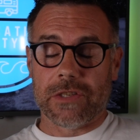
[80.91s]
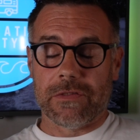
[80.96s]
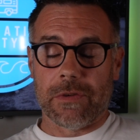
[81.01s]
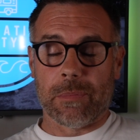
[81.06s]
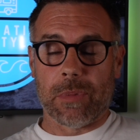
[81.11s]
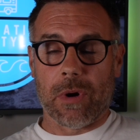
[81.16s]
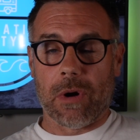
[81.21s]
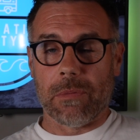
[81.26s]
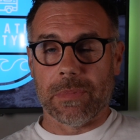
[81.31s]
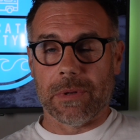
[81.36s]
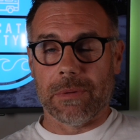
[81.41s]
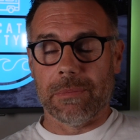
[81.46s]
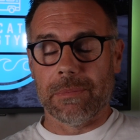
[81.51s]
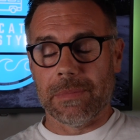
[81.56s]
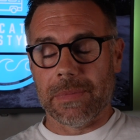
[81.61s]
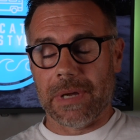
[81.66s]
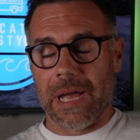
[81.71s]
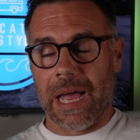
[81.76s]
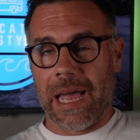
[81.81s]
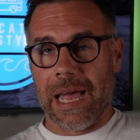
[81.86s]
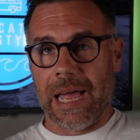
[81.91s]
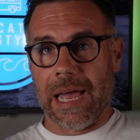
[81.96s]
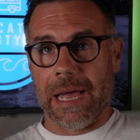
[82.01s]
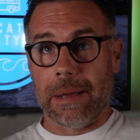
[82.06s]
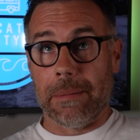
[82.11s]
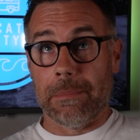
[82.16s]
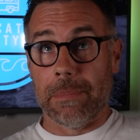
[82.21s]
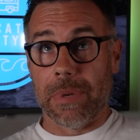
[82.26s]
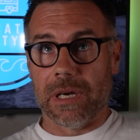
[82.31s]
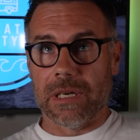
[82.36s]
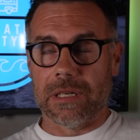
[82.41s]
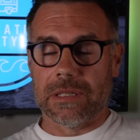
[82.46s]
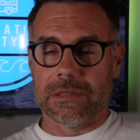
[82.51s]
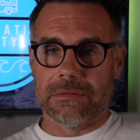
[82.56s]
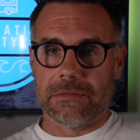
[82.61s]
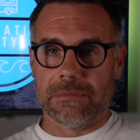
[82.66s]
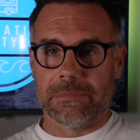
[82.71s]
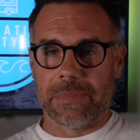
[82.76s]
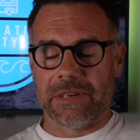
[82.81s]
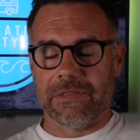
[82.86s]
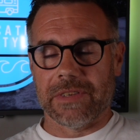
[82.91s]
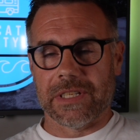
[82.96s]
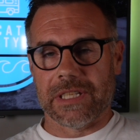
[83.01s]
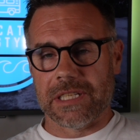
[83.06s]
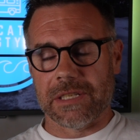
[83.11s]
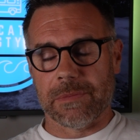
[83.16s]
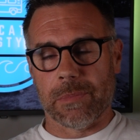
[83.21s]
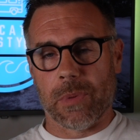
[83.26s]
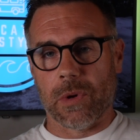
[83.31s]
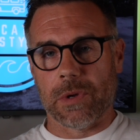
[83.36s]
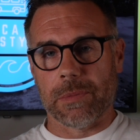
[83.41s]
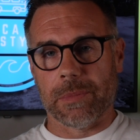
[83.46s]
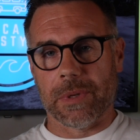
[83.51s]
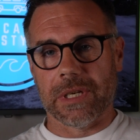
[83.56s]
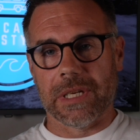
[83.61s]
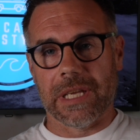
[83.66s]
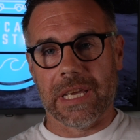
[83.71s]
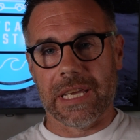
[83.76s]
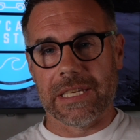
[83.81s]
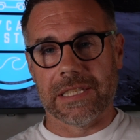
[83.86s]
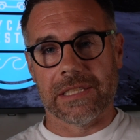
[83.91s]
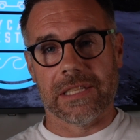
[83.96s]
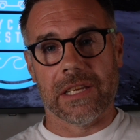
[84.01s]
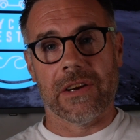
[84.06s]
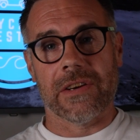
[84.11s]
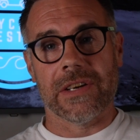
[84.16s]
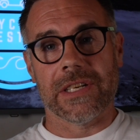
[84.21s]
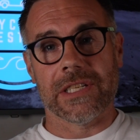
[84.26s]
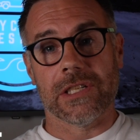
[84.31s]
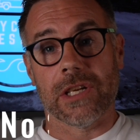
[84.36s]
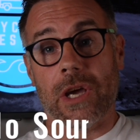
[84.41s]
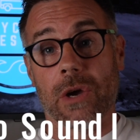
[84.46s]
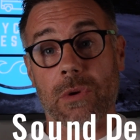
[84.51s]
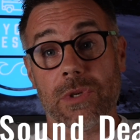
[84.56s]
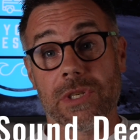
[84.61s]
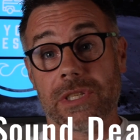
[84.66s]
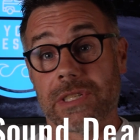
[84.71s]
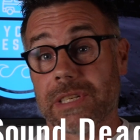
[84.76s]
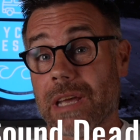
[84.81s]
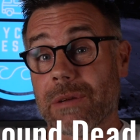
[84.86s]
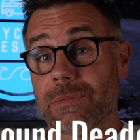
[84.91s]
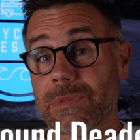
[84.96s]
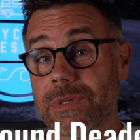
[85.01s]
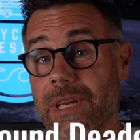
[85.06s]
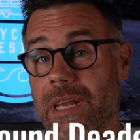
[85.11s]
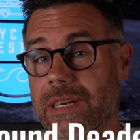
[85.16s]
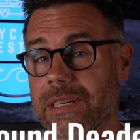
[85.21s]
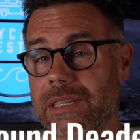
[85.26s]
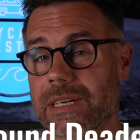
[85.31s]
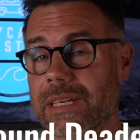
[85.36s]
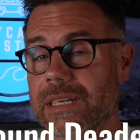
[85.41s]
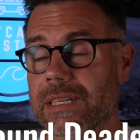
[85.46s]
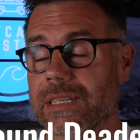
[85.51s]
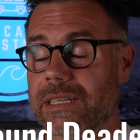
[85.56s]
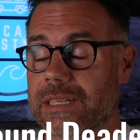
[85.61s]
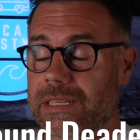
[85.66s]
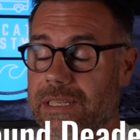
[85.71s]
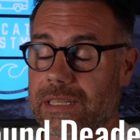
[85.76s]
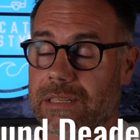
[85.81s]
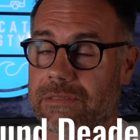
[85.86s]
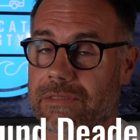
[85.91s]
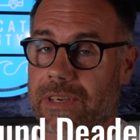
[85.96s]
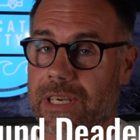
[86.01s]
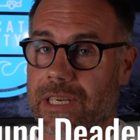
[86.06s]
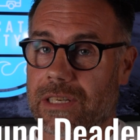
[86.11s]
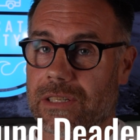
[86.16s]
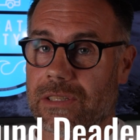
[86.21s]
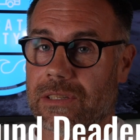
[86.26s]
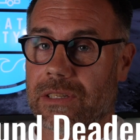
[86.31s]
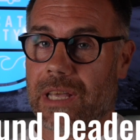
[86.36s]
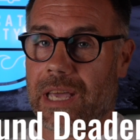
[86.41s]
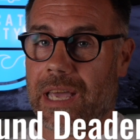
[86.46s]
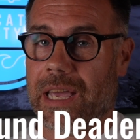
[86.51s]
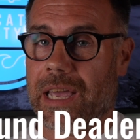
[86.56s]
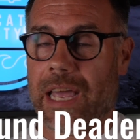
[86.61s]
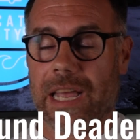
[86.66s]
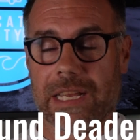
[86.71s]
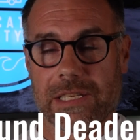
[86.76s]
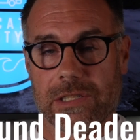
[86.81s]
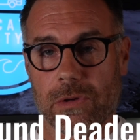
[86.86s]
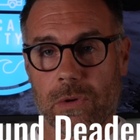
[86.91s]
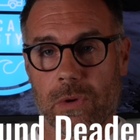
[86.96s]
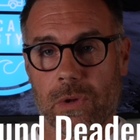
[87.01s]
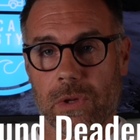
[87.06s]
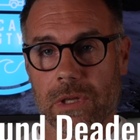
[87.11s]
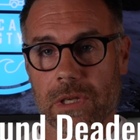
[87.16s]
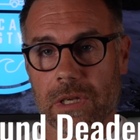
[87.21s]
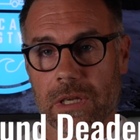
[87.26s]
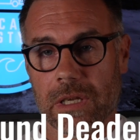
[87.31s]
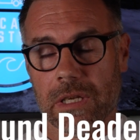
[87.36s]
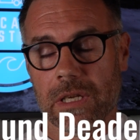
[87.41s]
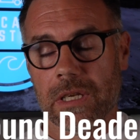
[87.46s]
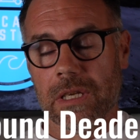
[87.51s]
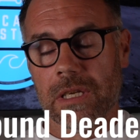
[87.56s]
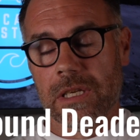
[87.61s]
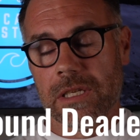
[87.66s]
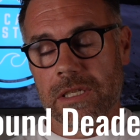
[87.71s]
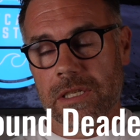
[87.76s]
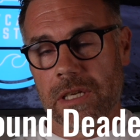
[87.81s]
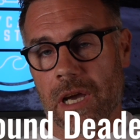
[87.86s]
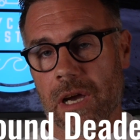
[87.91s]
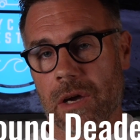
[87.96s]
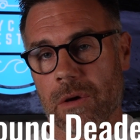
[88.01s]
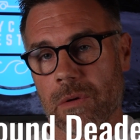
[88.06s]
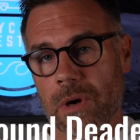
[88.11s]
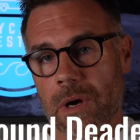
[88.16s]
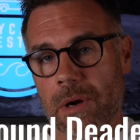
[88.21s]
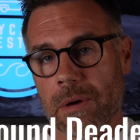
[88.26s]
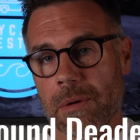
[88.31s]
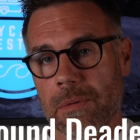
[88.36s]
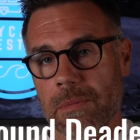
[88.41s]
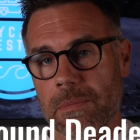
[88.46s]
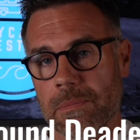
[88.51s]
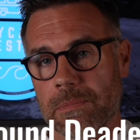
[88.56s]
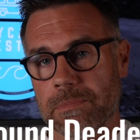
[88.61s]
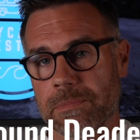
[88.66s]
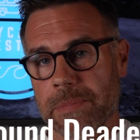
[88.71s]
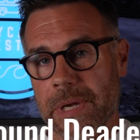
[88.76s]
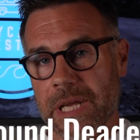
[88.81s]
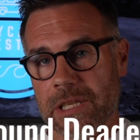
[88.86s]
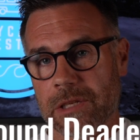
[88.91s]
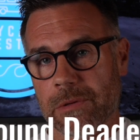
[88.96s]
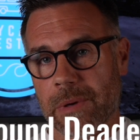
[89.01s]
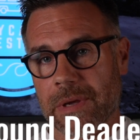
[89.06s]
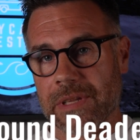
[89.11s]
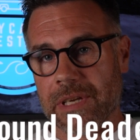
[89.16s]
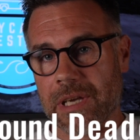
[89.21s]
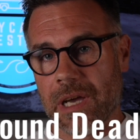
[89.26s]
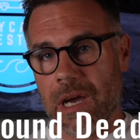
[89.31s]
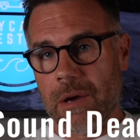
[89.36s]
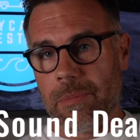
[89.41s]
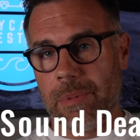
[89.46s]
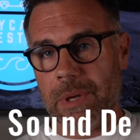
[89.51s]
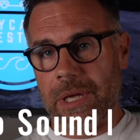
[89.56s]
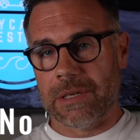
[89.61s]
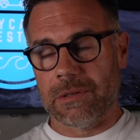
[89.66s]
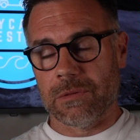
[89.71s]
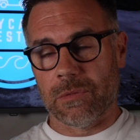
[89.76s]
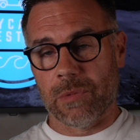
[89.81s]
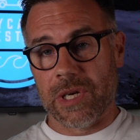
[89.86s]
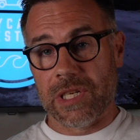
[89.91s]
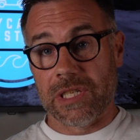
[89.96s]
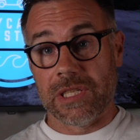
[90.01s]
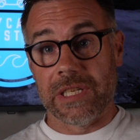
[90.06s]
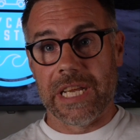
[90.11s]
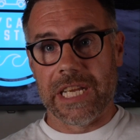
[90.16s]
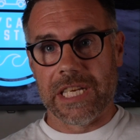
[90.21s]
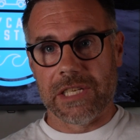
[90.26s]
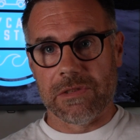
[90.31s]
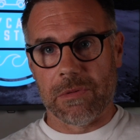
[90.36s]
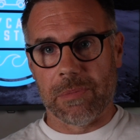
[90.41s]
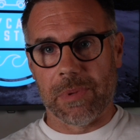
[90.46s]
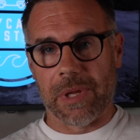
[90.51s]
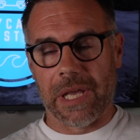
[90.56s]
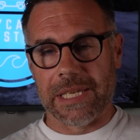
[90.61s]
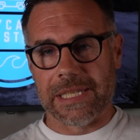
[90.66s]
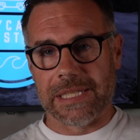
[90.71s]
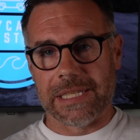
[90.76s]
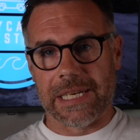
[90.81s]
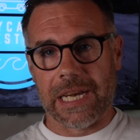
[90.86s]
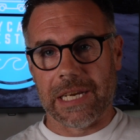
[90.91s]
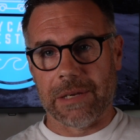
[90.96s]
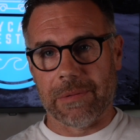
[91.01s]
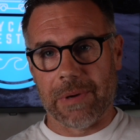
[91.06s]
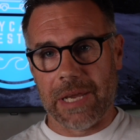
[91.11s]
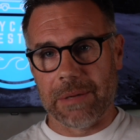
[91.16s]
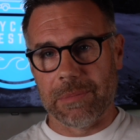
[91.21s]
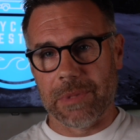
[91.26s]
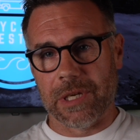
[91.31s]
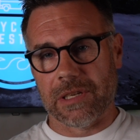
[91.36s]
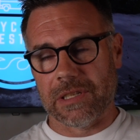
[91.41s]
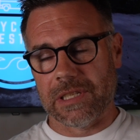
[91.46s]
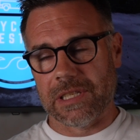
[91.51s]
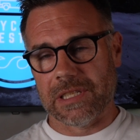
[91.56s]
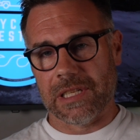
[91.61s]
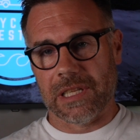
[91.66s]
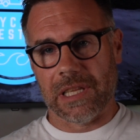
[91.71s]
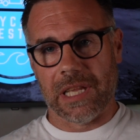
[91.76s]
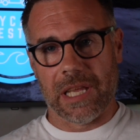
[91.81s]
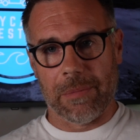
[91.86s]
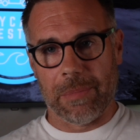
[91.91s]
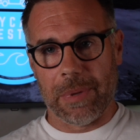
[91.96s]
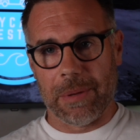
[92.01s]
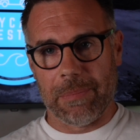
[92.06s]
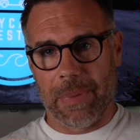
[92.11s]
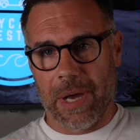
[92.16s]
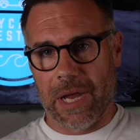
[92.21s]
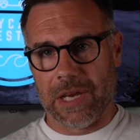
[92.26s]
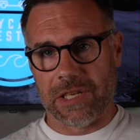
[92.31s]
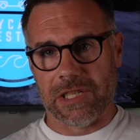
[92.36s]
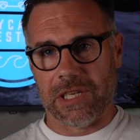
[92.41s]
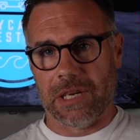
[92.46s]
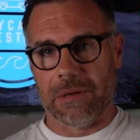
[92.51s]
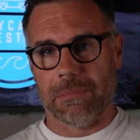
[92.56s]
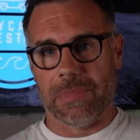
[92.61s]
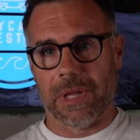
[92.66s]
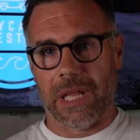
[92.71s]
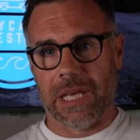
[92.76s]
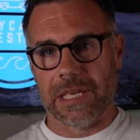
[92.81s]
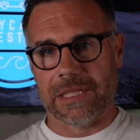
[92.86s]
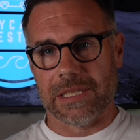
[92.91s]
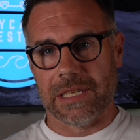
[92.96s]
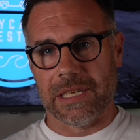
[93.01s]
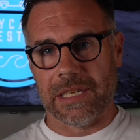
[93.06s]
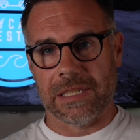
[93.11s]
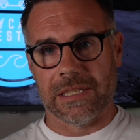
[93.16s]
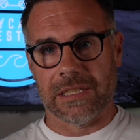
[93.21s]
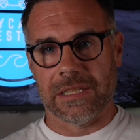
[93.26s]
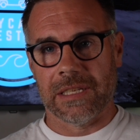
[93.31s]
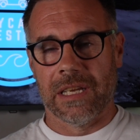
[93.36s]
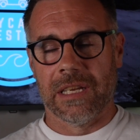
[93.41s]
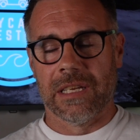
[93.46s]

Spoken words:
of a problem, but a bit of a disappointment, is there is no sound deadening in the vehicle at all. So peeled away the carpet, which needs replacing anyway because it's a little bit patchy in places,